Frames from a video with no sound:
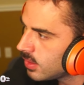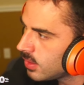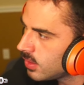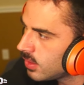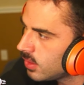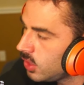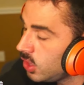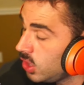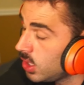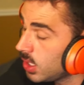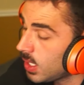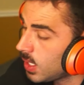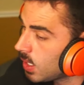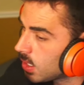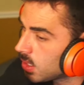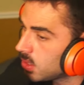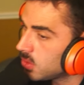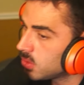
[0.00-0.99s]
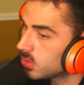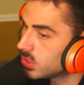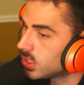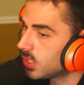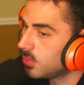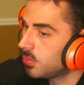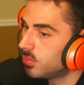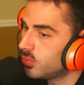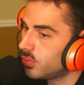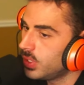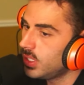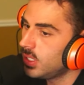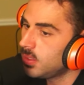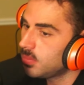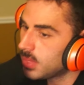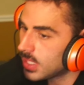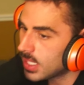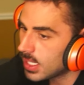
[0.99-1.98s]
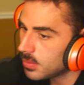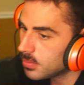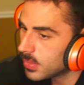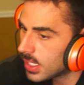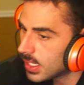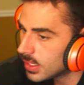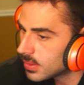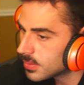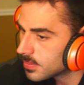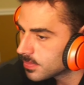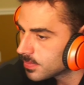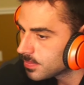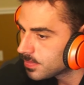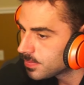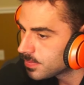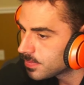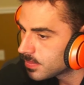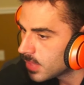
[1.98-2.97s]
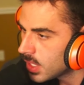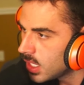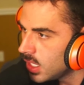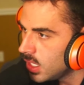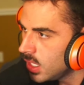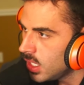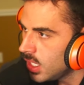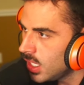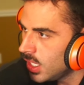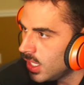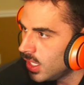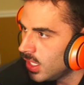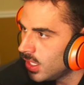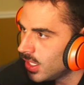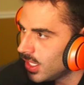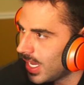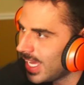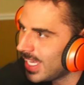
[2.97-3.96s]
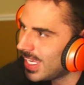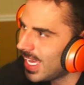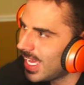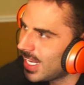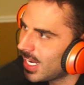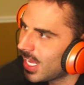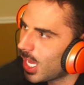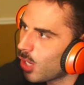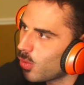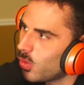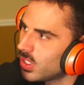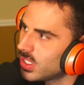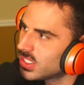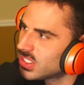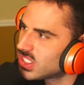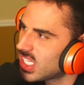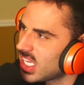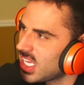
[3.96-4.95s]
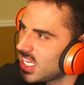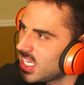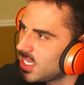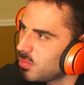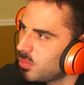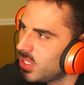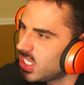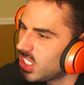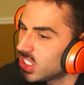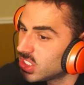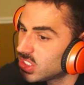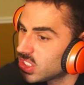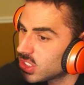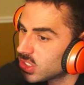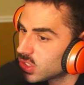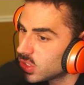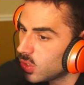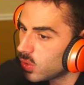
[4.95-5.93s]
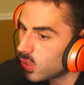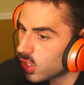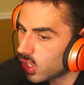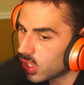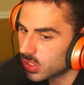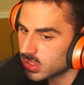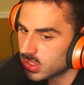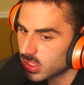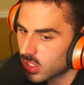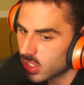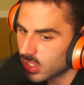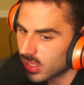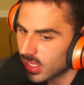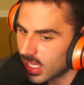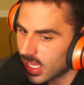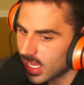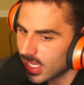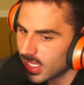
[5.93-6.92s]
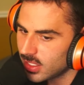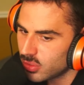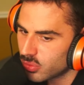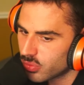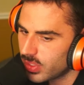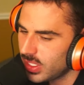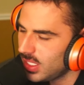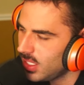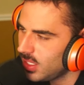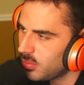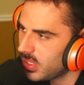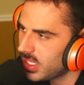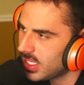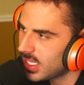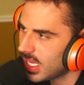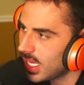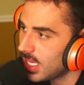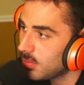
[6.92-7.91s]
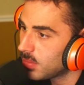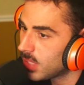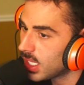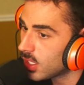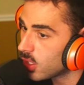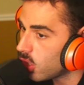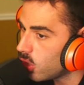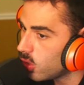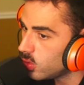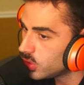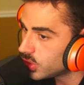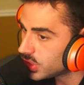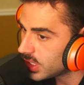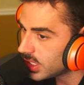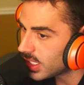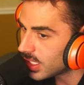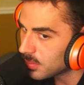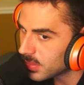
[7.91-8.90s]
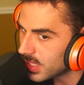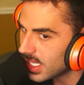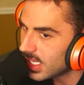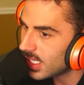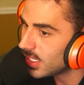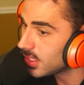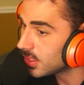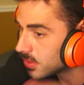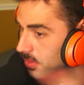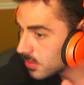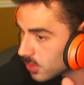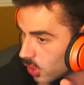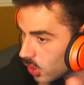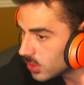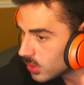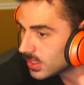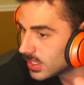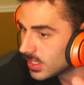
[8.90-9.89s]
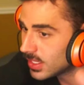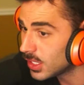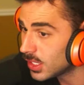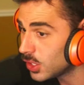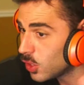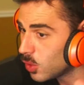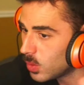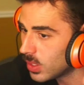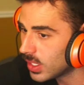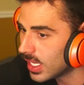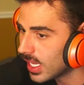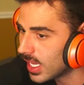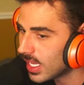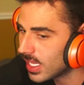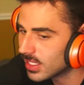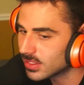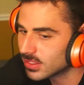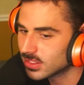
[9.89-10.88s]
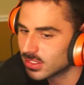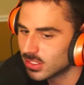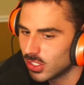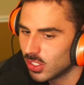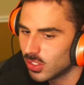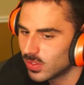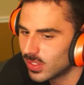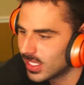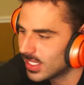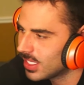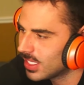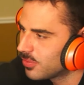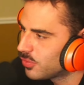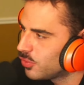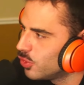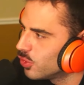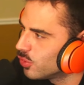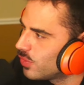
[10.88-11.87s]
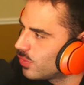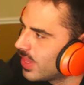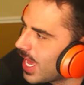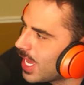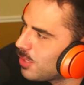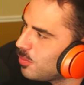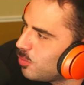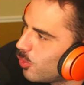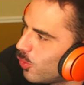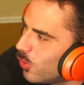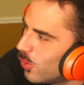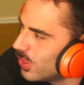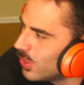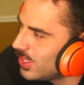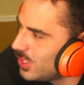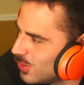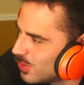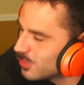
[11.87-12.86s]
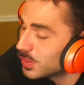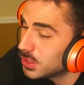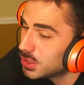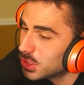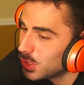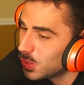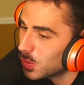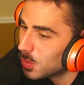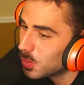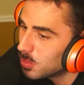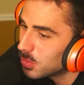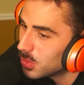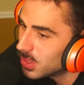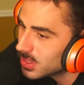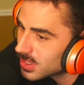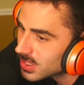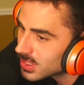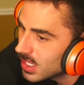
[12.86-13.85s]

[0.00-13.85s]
yeah, I don't know. It was like reading became like. Again, I want to say because there's no content online, reading became like, oh shit, I'm getting content that no one has. You know, like if you're that bored, you eventually go to books,